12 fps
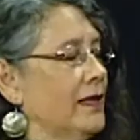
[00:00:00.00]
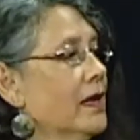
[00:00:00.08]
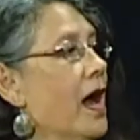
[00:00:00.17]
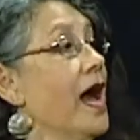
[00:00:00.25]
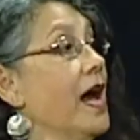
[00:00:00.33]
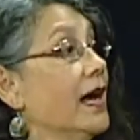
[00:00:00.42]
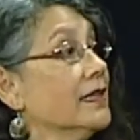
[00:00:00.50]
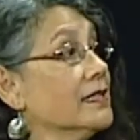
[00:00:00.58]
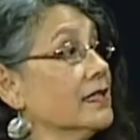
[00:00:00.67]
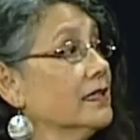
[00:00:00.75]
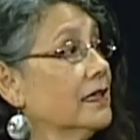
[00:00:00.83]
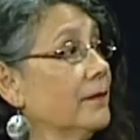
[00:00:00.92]

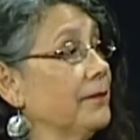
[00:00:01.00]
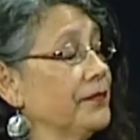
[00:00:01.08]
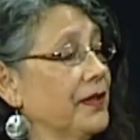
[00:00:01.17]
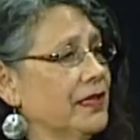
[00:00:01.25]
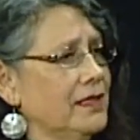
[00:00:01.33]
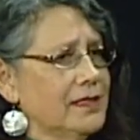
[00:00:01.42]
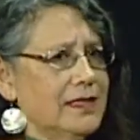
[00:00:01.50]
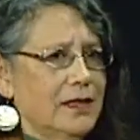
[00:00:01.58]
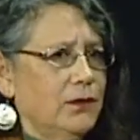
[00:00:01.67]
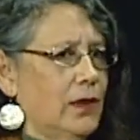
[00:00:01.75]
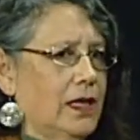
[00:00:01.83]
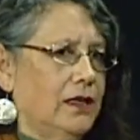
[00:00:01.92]
not? And he said,
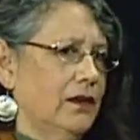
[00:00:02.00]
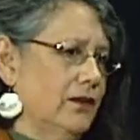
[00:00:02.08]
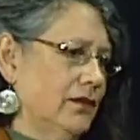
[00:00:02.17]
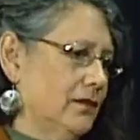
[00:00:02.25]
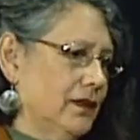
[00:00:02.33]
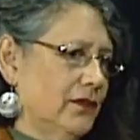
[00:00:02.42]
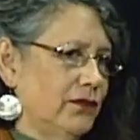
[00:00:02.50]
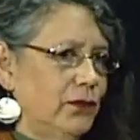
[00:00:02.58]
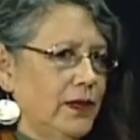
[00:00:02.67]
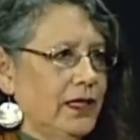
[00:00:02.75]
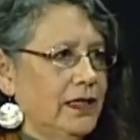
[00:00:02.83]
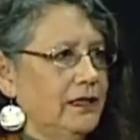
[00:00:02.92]
Well, if
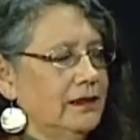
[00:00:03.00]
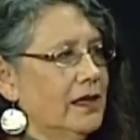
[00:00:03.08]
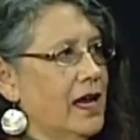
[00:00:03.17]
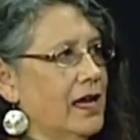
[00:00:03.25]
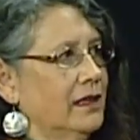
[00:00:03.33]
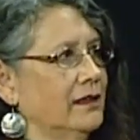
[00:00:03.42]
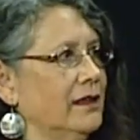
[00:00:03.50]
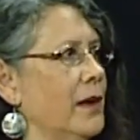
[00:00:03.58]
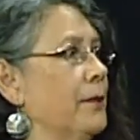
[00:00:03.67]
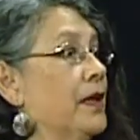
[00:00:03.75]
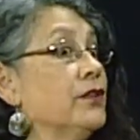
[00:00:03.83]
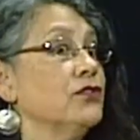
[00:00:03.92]
we, on a
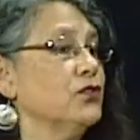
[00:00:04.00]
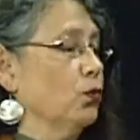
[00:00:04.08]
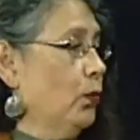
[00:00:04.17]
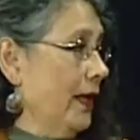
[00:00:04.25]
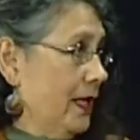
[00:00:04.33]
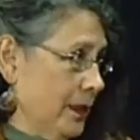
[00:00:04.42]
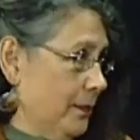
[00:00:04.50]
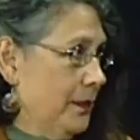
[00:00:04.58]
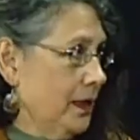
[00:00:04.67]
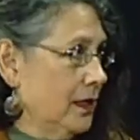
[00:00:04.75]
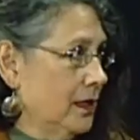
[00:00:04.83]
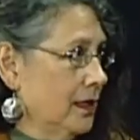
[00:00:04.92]
mother's
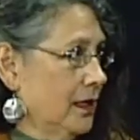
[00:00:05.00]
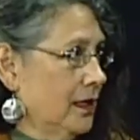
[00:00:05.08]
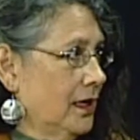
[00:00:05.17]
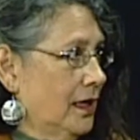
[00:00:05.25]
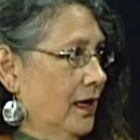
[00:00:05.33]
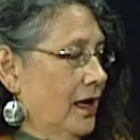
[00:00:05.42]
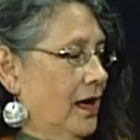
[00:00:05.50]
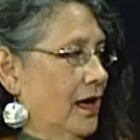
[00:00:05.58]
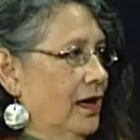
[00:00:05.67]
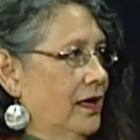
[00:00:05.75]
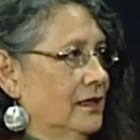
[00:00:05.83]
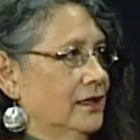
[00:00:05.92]
whim,
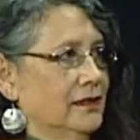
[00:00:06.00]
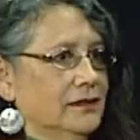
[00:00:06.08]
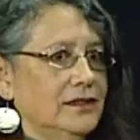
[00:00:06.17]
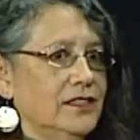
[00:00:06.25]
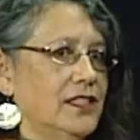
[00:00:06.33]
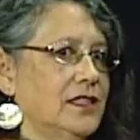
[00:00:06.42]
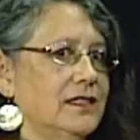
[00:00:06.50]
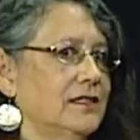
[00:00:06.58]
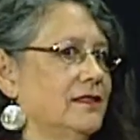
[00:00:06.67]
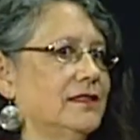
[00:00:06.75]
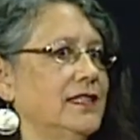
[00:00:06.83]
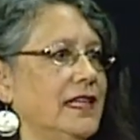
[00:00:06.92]
um,
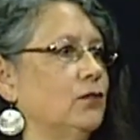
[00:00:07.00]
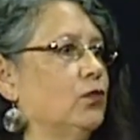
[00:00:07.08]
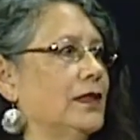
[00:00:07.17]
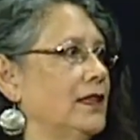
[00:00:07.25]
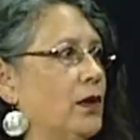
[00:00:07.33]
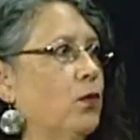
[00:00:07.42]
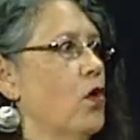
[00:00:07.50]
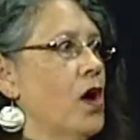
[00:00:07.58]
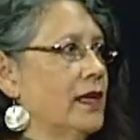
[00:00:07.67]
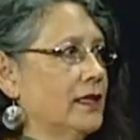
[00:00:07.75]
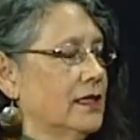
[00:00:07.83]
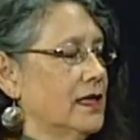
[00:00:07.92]
just did what they
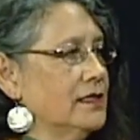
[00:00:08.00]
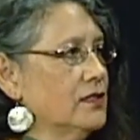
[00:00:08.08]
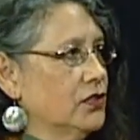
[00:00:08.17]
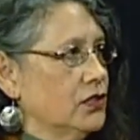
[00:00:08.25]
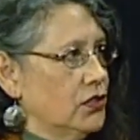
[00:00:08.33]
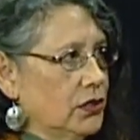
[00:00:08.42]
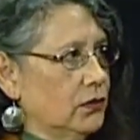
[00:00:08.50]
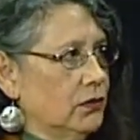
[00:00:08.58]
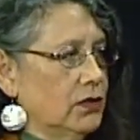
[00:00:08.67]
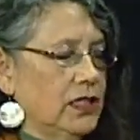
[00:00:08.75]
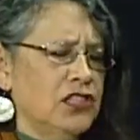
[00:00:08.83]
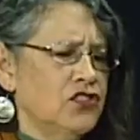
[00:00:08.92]
wanted us to do.
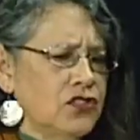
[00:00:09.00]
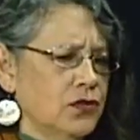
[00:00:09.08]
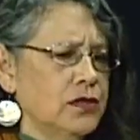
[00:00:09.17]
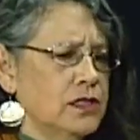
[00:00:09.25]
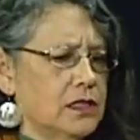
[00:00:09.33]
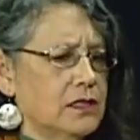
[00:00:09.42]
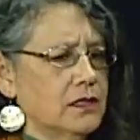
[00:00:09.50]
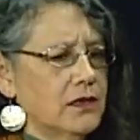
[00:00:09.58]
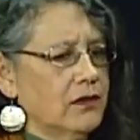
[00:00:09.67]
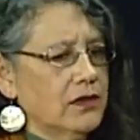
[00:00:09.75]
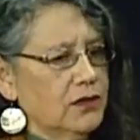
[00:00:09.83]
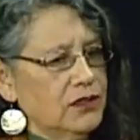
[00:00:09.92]
The insurances
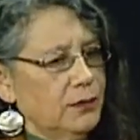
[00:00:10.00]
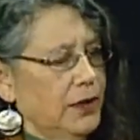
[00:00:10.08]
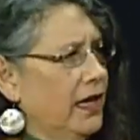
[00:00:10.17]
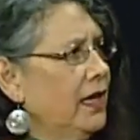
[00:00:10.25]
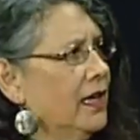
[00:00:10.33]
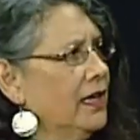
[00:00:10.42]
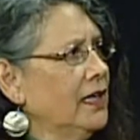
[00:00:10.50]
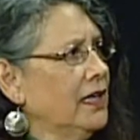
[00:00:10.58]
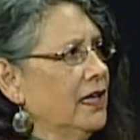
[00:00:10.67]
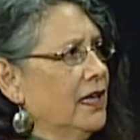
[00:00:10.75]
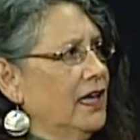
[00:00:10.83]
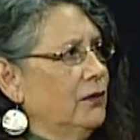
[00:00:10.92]
aren't going to pay,
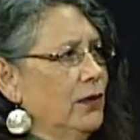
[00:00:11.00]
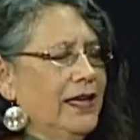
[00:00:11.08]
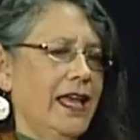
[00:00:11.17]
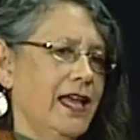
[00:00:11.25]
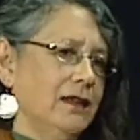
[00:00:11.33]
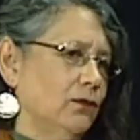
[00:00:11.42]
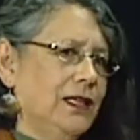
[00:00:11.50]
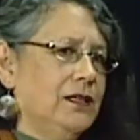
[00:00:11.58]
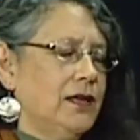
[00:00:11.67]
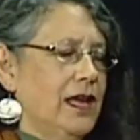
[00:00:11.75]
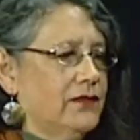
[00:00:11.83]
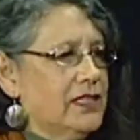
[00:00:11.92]
and we can't. We
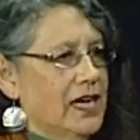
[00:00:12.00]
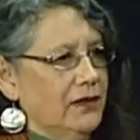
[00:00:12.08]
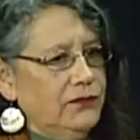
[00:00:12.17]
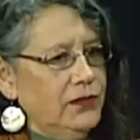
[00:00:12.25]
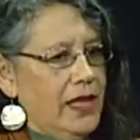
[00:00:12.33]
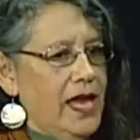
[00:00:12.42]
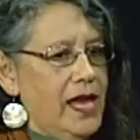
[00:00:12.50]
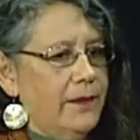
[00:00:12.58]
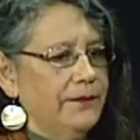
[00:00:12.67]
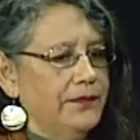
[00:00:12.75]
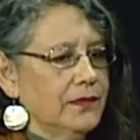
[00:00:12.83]
don't have time for that.